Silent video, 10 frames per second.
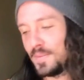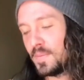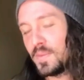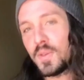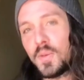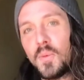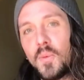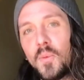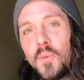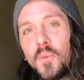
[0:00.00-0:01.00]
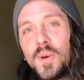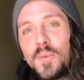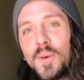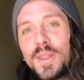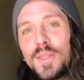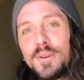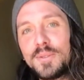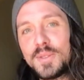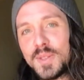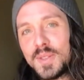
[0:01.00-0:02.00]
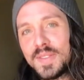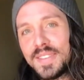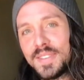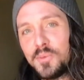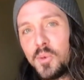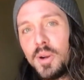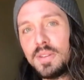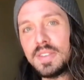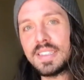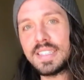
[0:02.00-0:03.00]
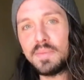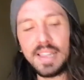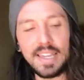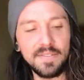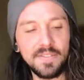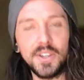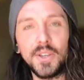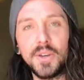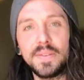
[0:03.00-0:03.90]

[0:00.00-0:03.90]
So what do those words stimulate for you?